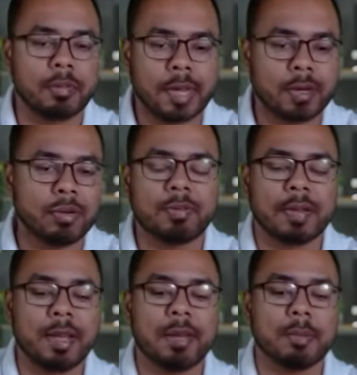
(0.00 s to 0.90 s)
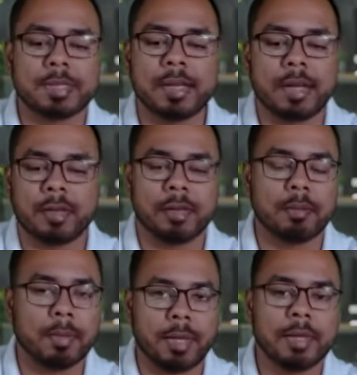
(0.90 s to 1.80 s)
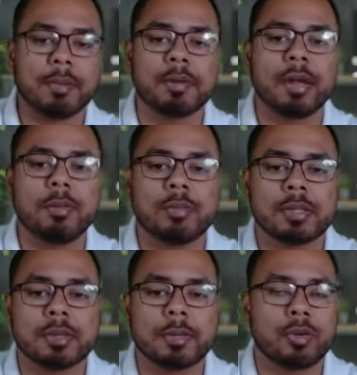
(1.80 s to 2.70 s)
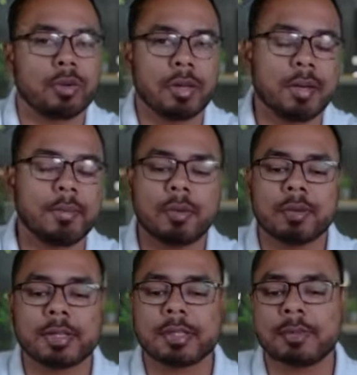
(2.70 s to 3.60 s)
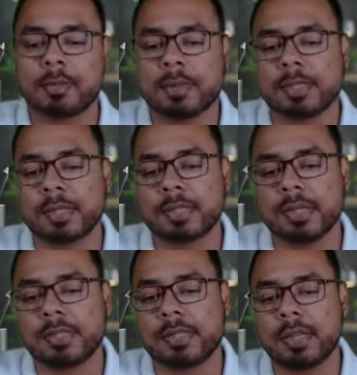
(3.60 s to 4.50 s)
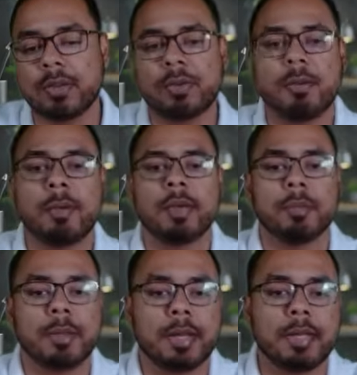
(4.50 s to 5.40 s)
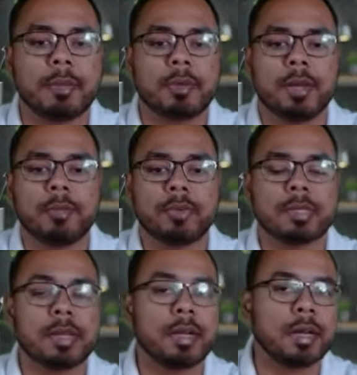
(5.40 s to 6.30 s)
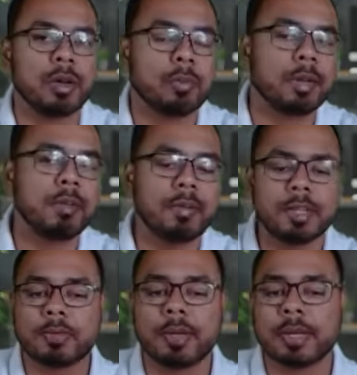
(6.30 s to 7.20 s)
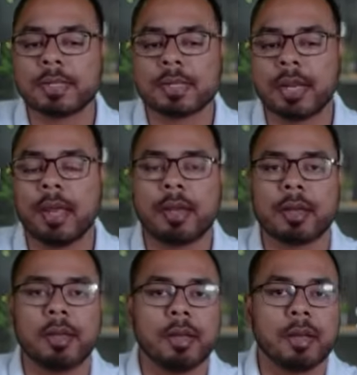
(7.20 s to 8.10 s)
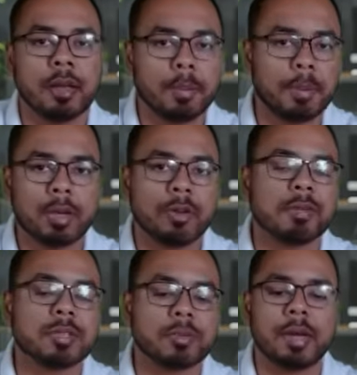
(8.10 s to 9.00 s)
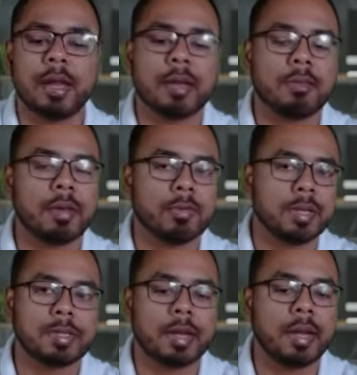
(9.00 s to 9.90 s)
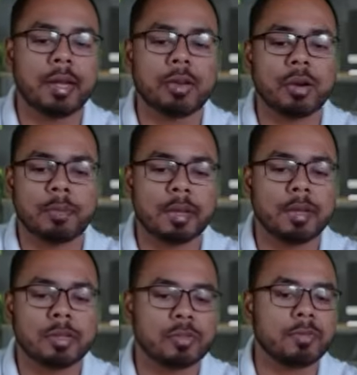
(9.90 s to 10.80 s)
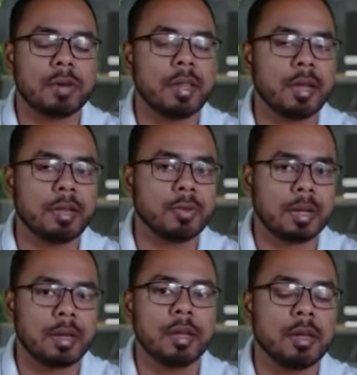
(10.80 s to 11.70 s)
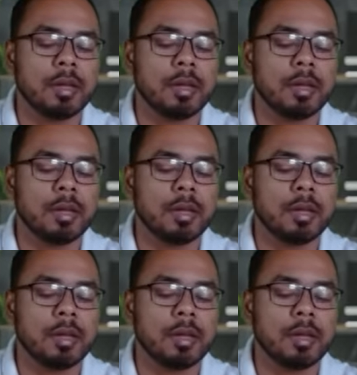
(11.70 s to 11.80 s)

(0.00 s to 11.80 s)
we had to find basically mainly the problem was, I mean, total number of cases will be 16 C2. Mainly the problem was that in how many ways we can select a pair of a square having one side in common. So for that you can